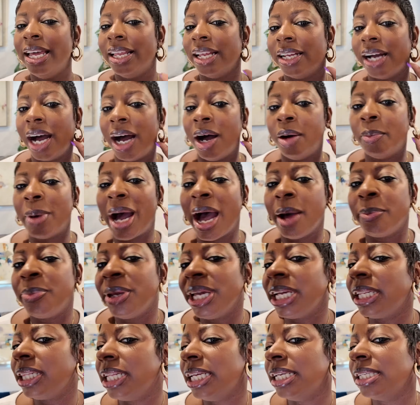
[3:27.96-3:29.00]
I
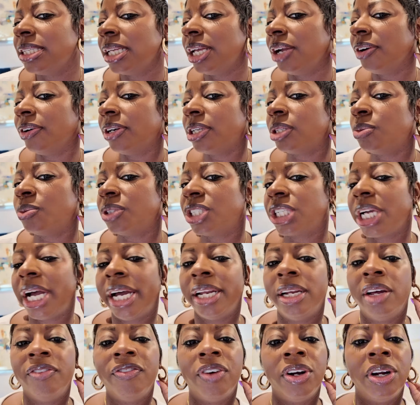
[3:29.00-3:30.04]
picked these earrings, which kind
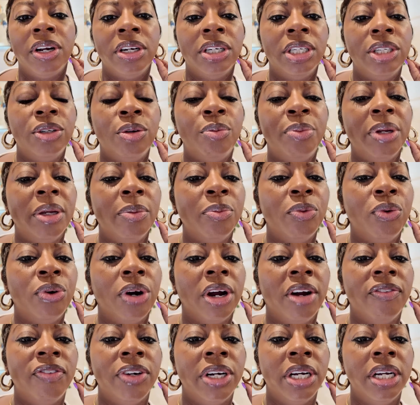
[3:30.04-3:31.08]
of are a little bit more
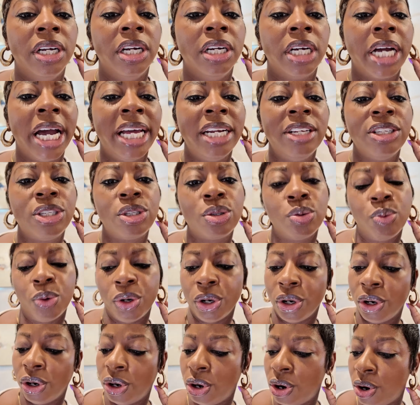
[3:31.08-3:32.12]
of a kind of
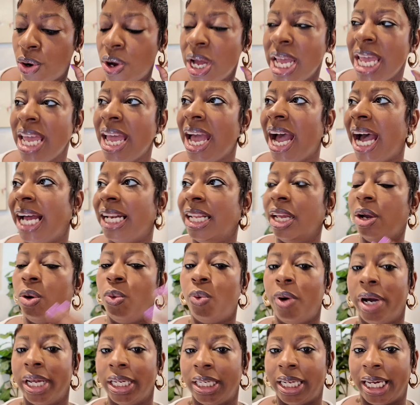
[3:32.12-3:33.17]
swirl. I didn't
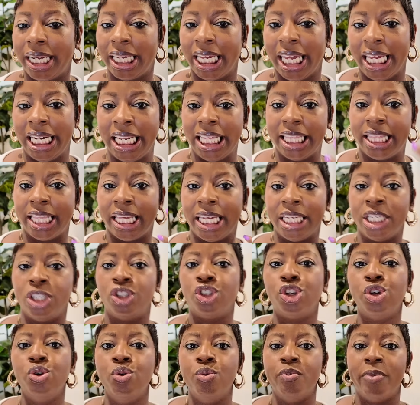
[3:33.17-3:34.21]
want anything
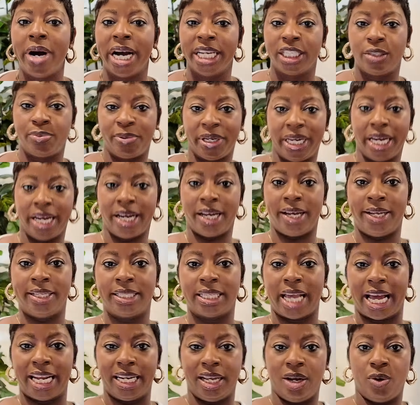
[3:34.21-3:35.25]
too much because
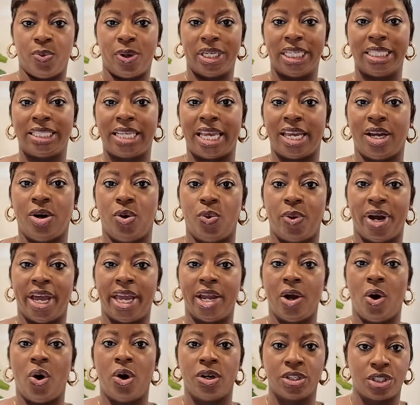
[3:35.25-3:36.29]
I didn't want to take away
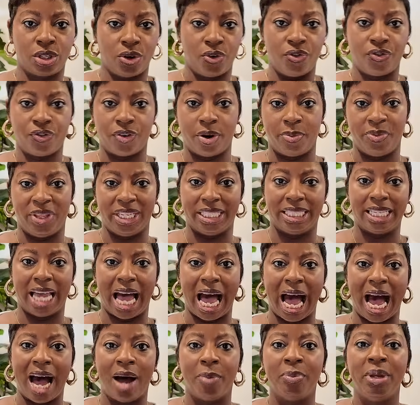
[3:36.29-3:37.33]
also from the
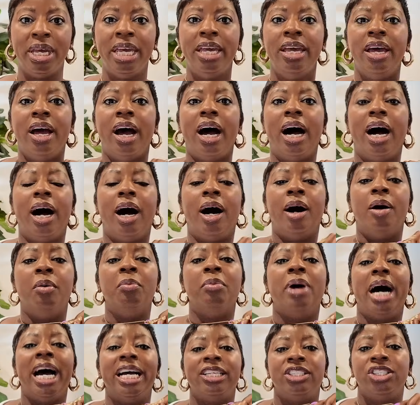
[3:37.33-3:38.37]
top.
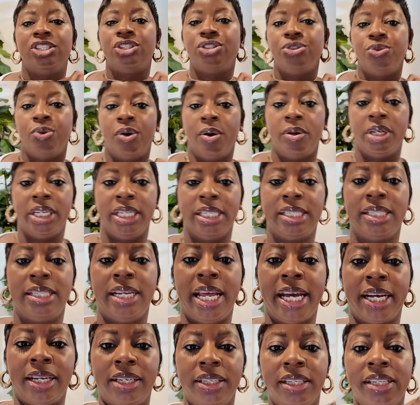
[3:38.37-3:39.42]
I just threw on this
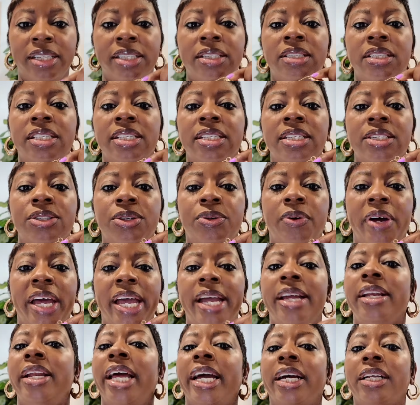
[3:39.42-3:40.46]
necklace, this little
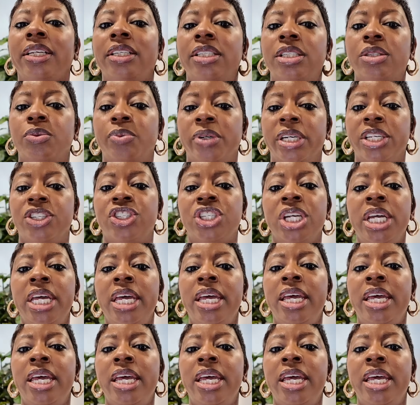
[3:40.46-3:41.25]
A necklace, which